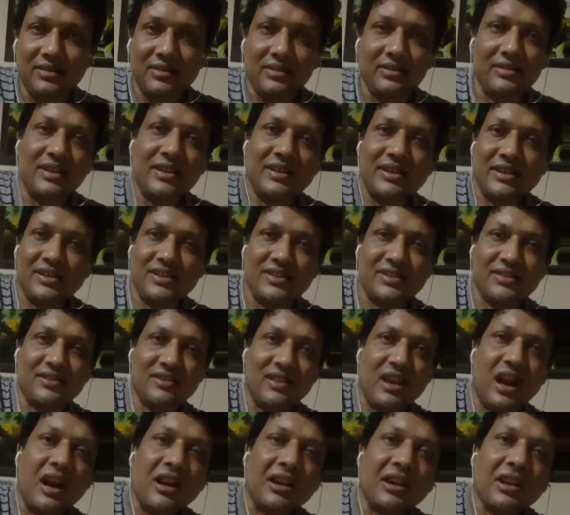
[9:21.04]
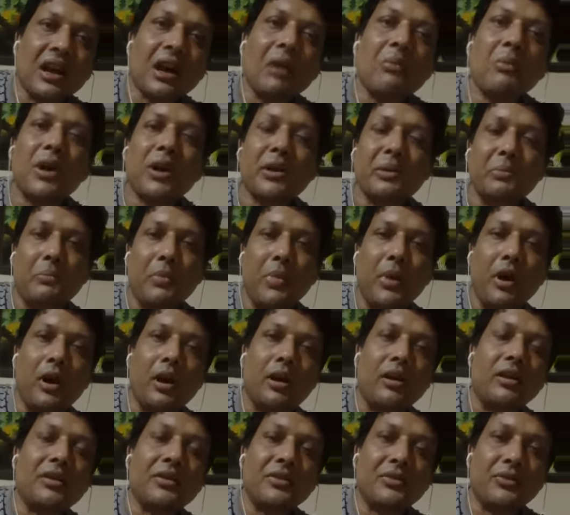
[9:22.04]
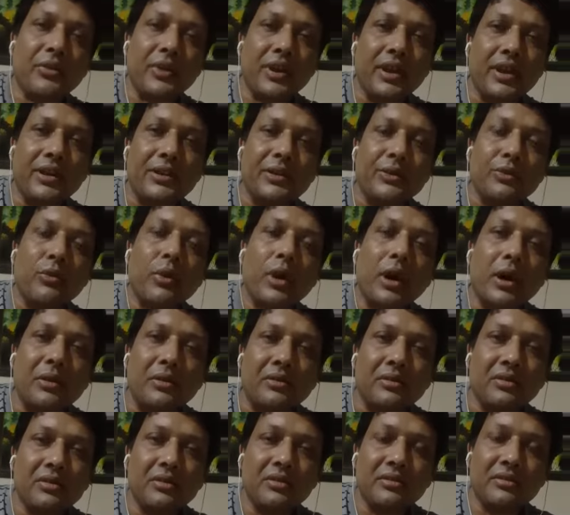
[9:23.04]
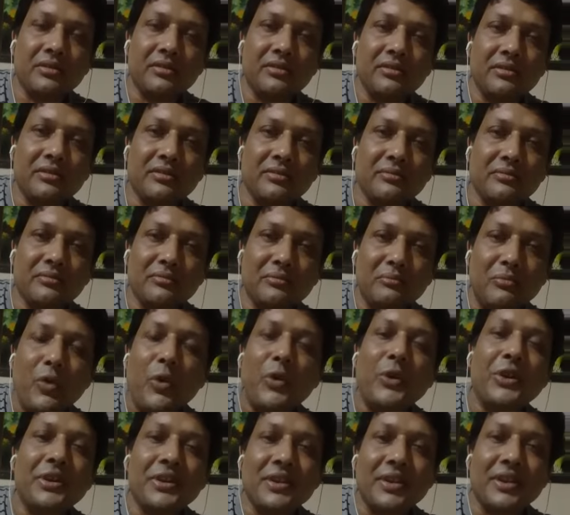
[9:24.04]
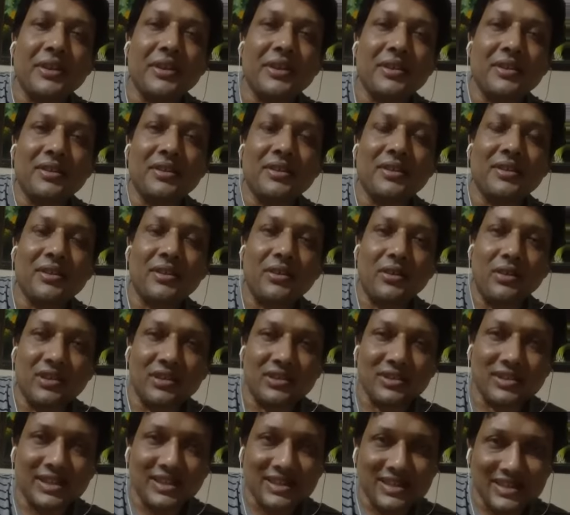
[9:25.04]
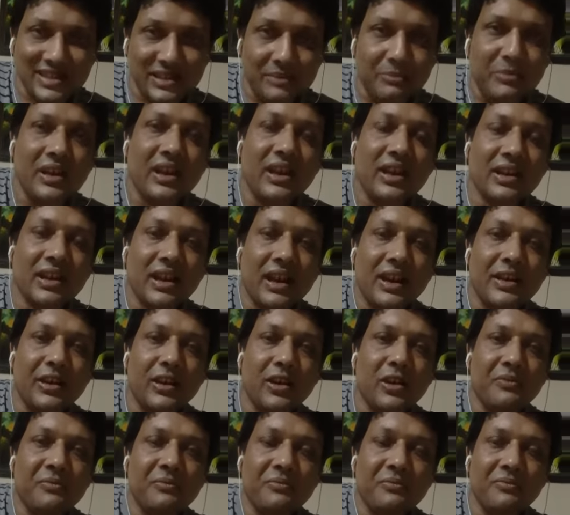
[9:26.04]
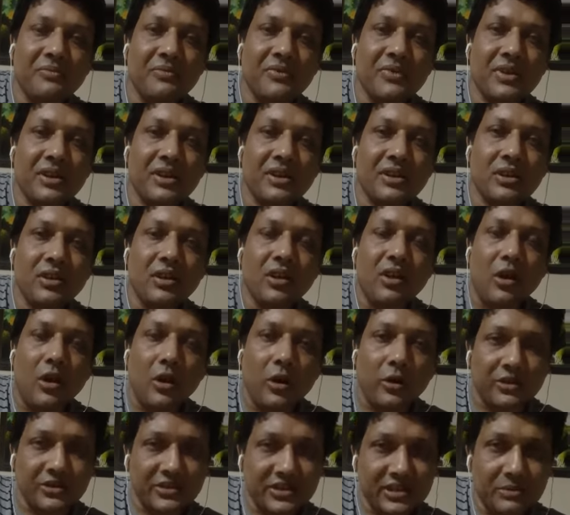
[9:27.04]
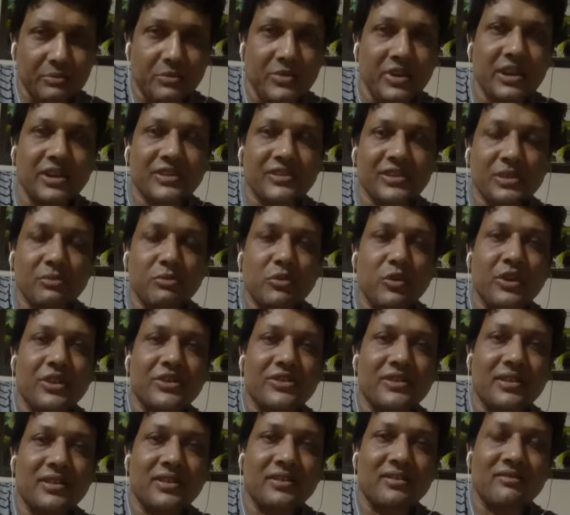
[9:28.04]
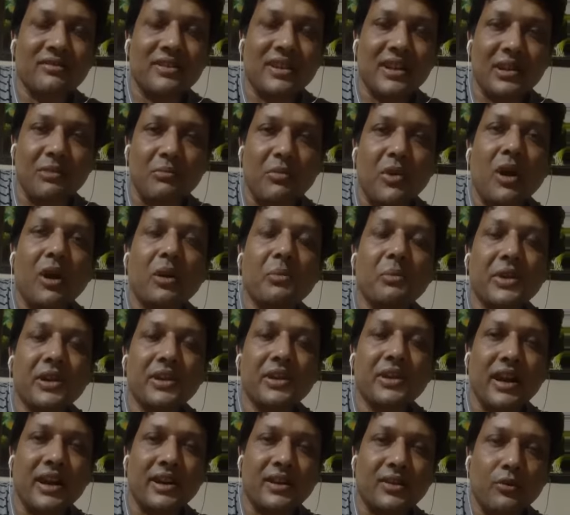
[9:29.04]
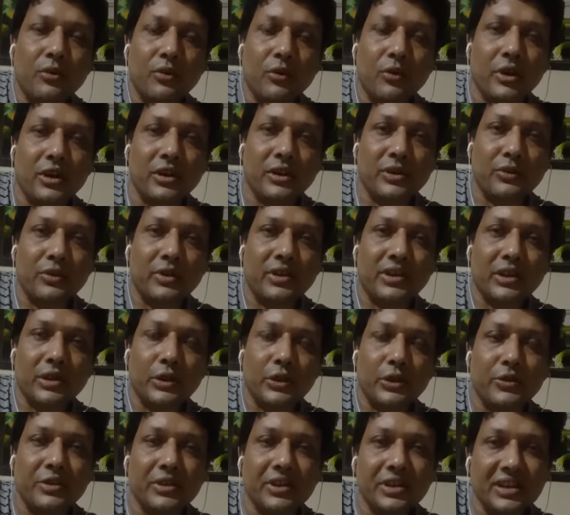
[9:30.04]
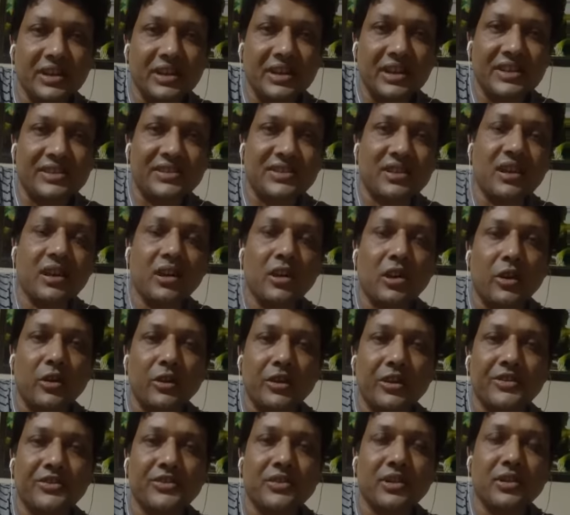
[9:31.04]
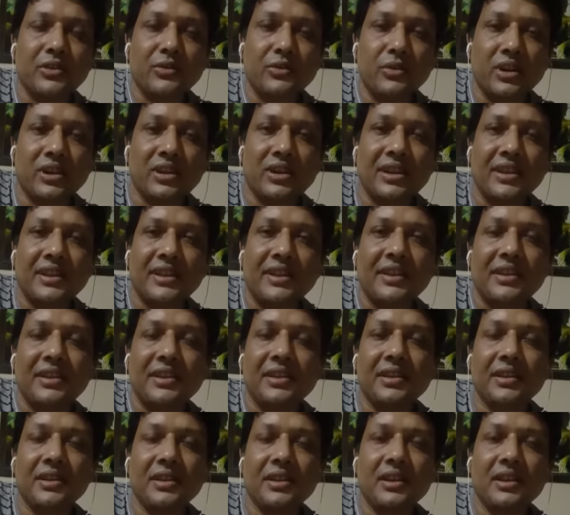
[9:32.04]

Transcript: that is uncovered part where you are monitoring the similar kind of or similar simulation environment that what you are creating in natural condition. You are taking